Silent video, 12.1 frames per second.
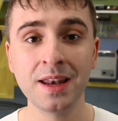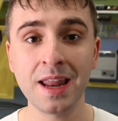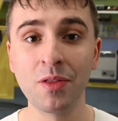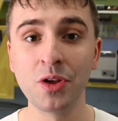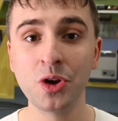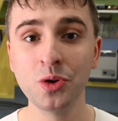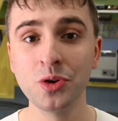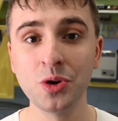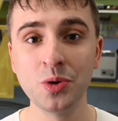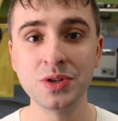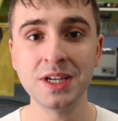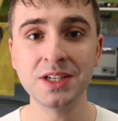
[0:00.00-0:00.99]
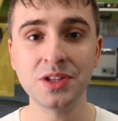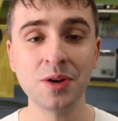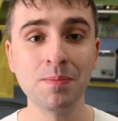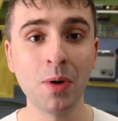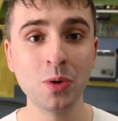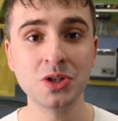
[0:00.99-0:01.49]
Now the good news is
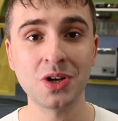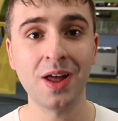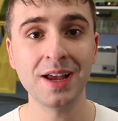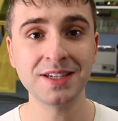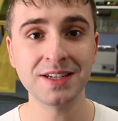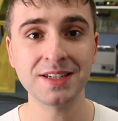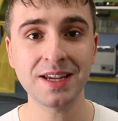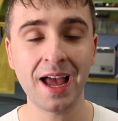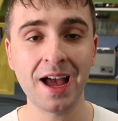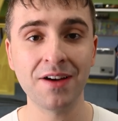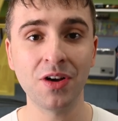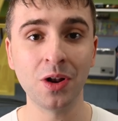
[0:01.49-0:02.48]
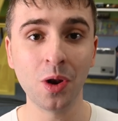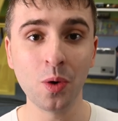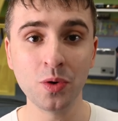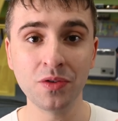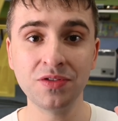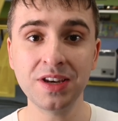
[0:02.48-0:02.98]
that most slicers have a
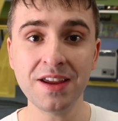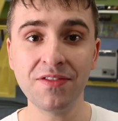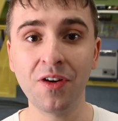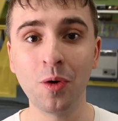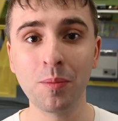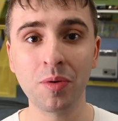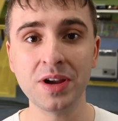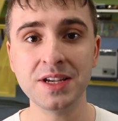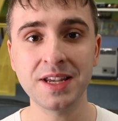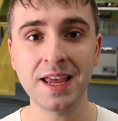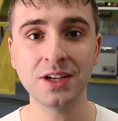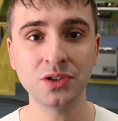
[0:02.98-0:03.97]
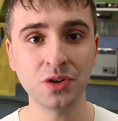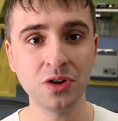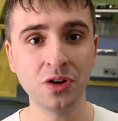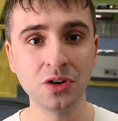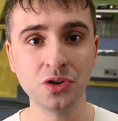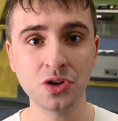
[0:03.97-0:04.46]
load of default presets that
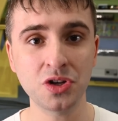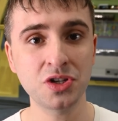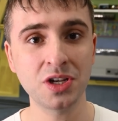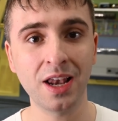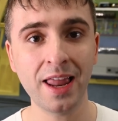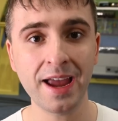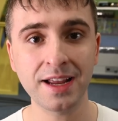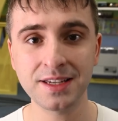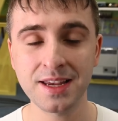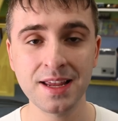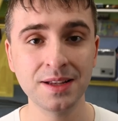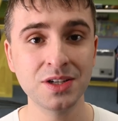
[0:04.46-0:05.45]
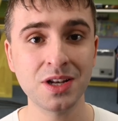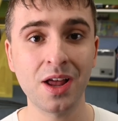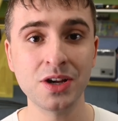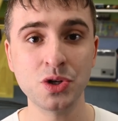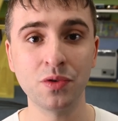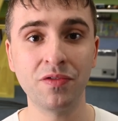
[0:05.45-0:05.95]
you can just select,
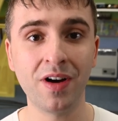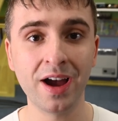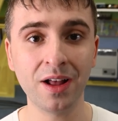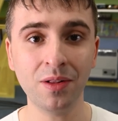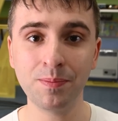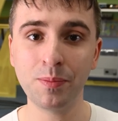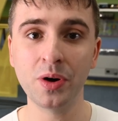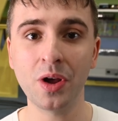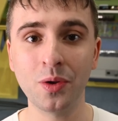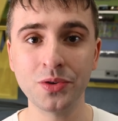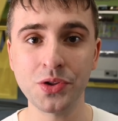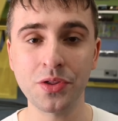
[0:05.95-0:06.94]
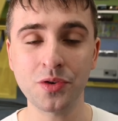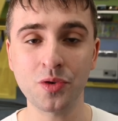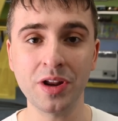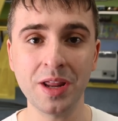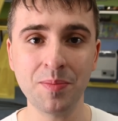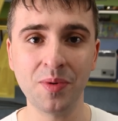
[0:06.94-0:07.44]
slice your file, put it onto the
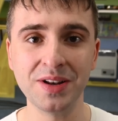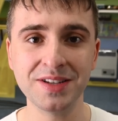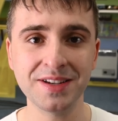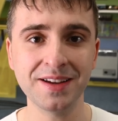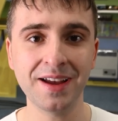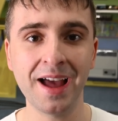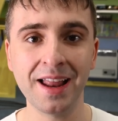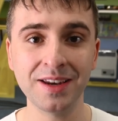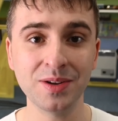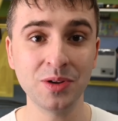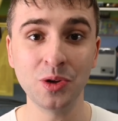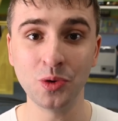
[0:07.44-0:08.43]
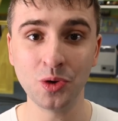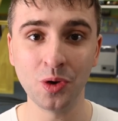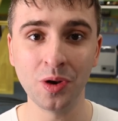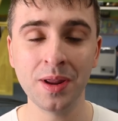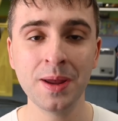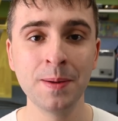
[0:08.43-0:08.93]
three D printer, and you're
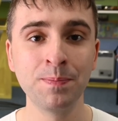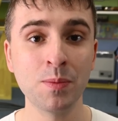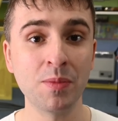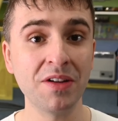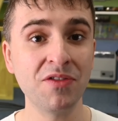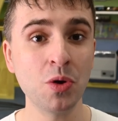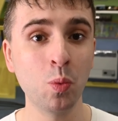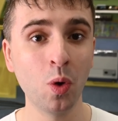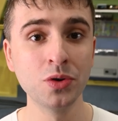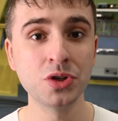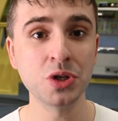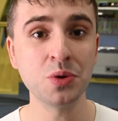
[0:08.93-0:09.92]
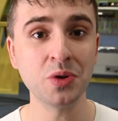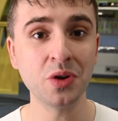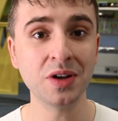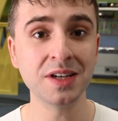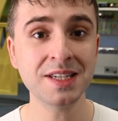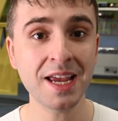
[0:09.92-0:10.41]
done. But if you want to, you
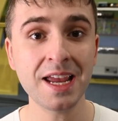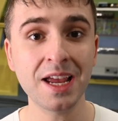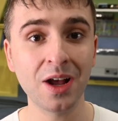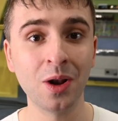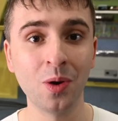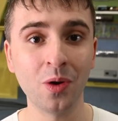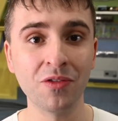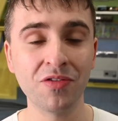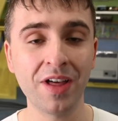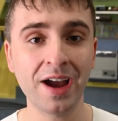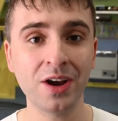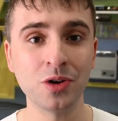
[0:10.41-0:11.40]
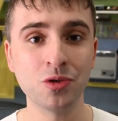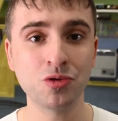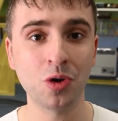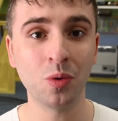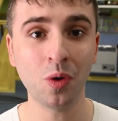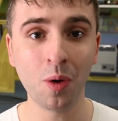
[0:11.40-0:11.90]
can take a lot of that
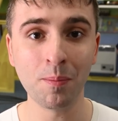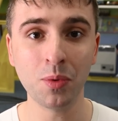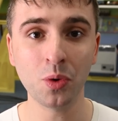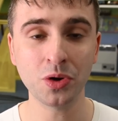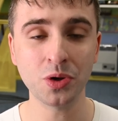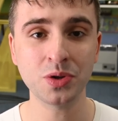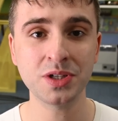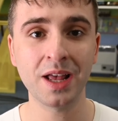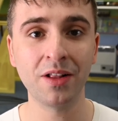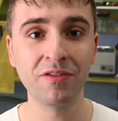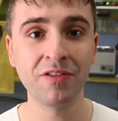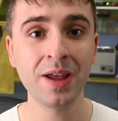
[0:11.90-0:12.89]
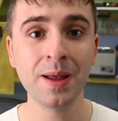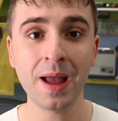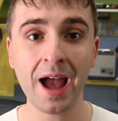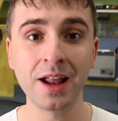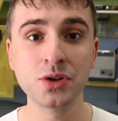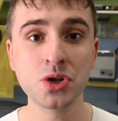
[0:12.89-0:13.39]
control on board yourself
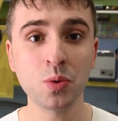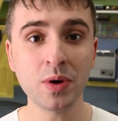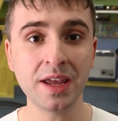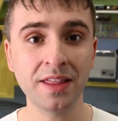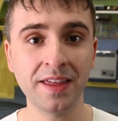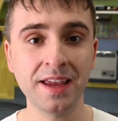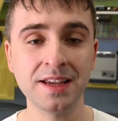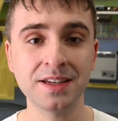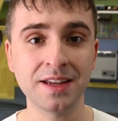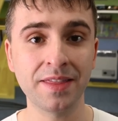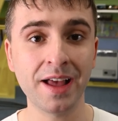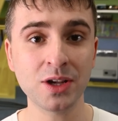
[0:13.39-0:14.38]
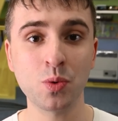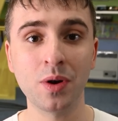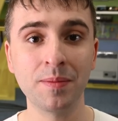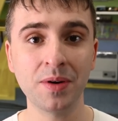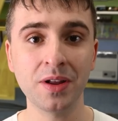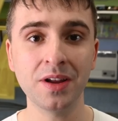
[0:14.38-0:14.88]
and tweak things, and that's what
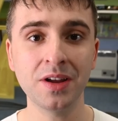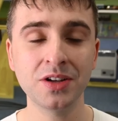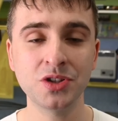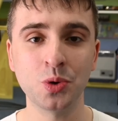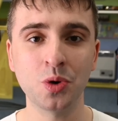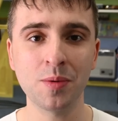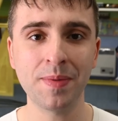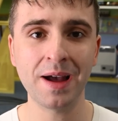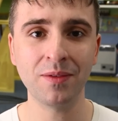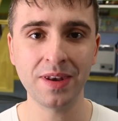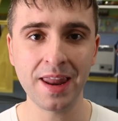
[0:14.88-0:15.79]
I'm going to talk about